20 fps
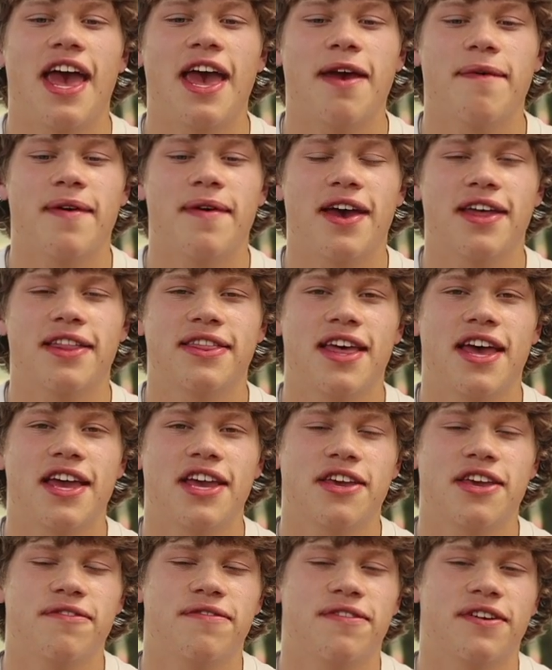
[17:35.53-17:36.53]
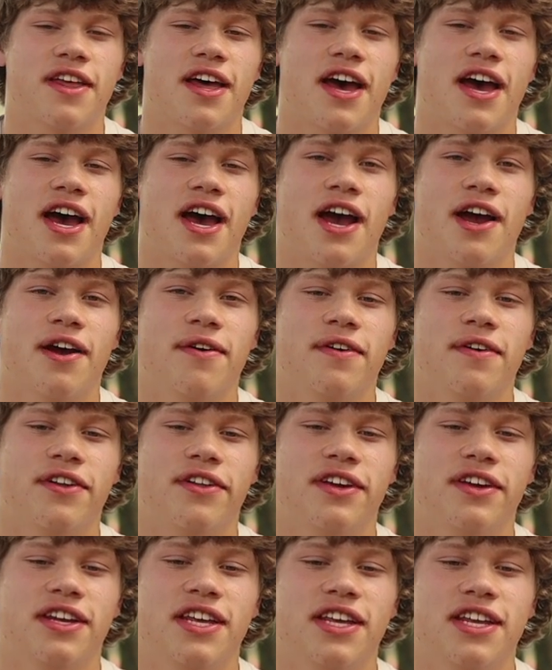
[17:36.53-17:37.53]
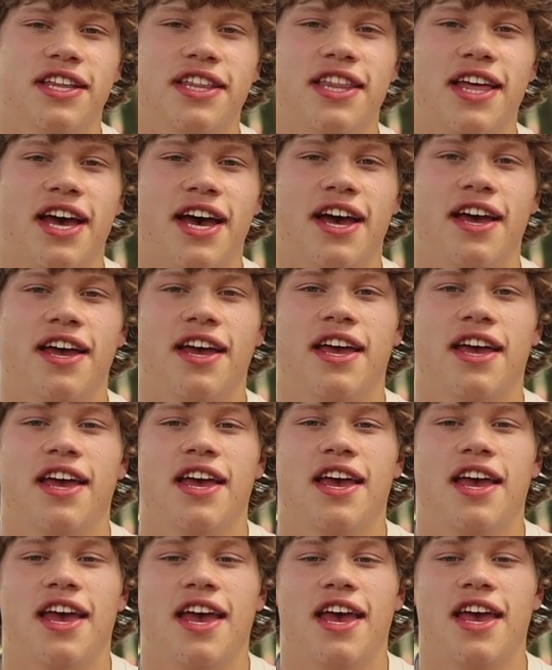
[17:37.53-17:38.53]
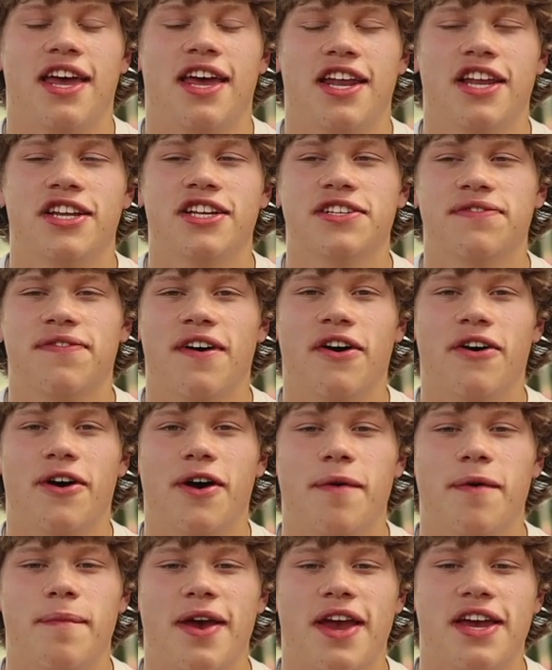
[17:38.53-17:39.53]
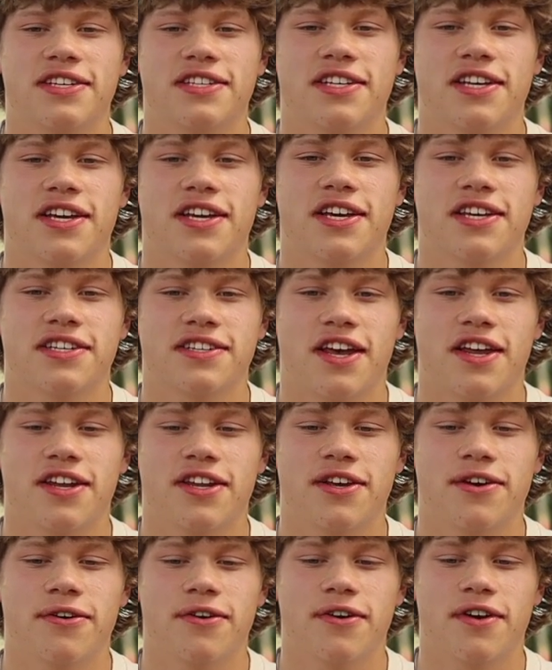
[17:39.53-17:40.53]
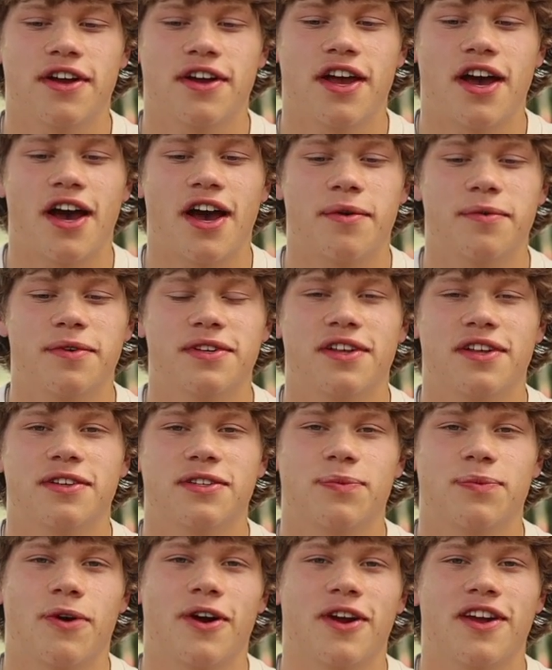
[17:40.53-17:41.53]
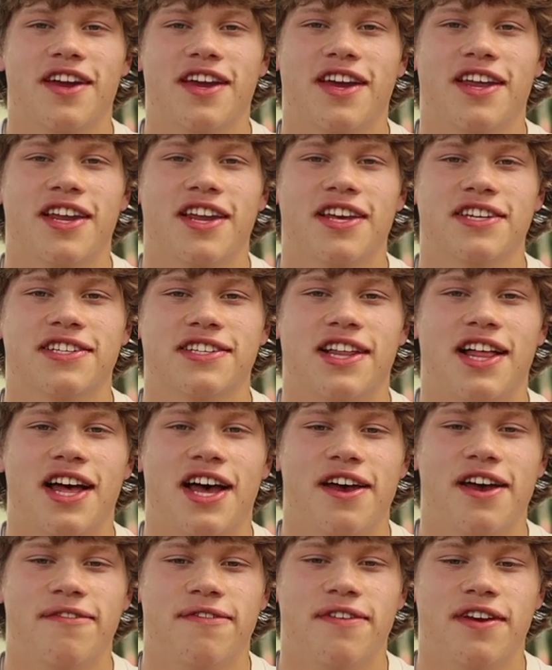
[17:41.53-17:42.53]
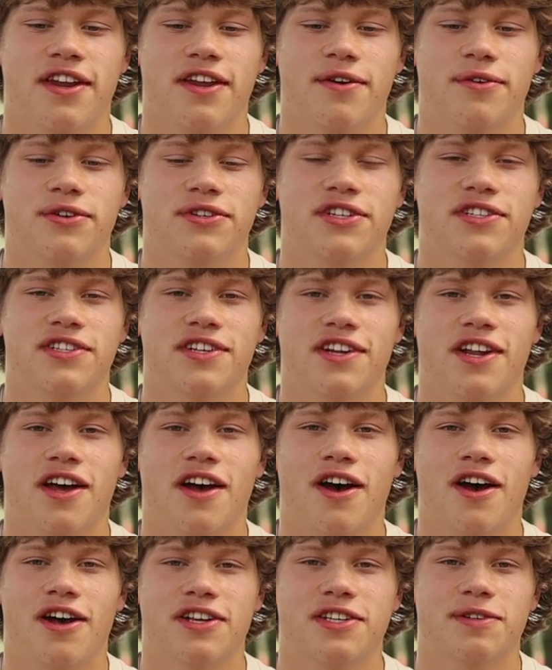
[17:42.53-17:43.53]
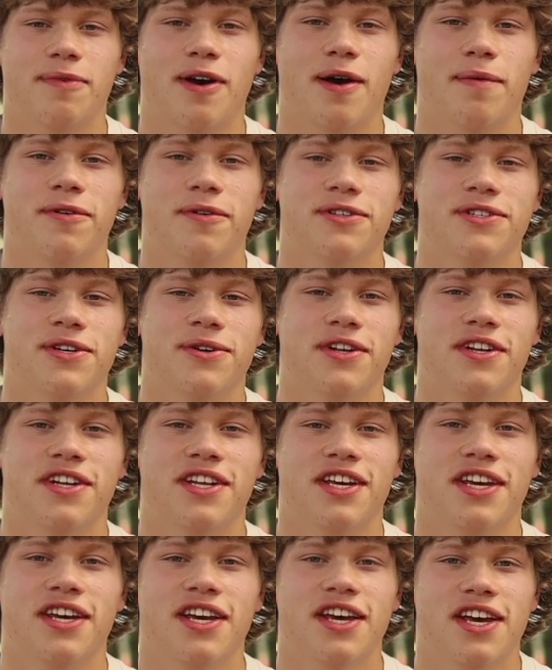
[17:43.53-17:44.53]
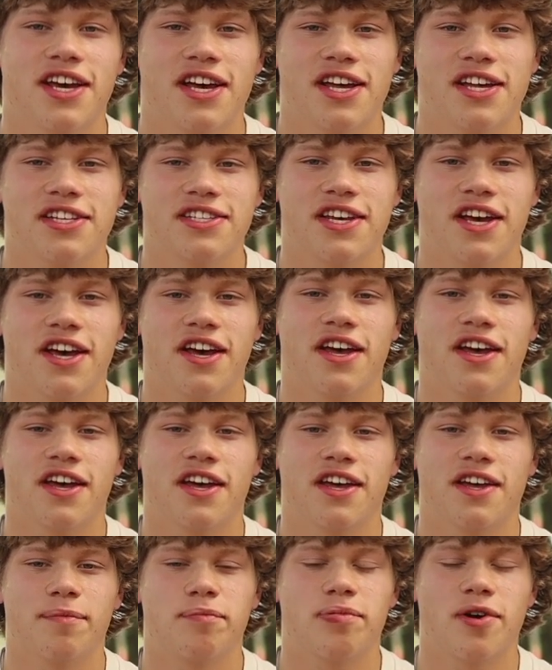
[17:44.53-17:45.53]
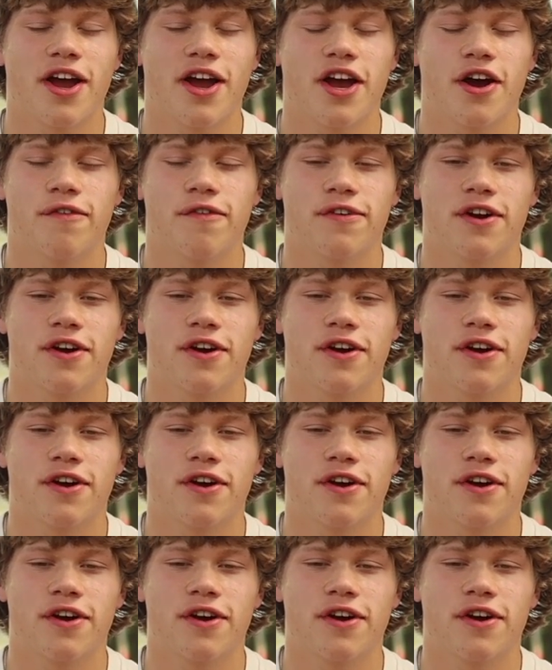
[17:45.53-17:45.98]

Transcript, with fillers: hey man, thank you for that. I really needed that. And it just felt amazing because I knew God was working in his life and it was just an awesome opportunity to pray